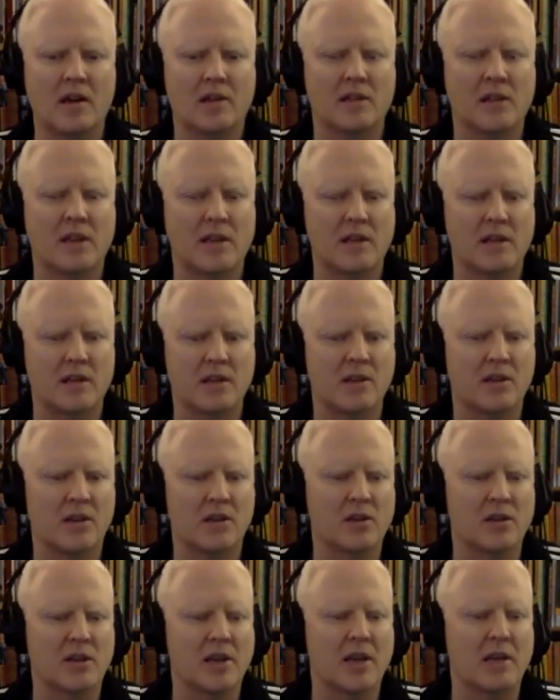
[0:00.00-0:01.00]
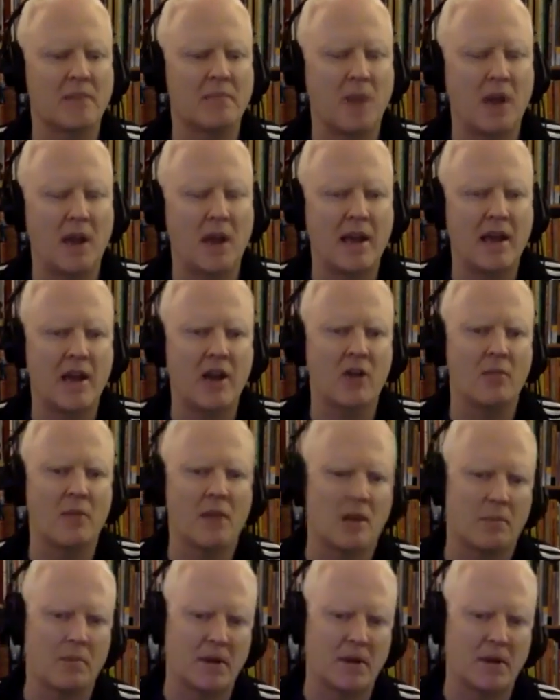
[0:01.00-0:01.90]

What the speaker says: like by airmail,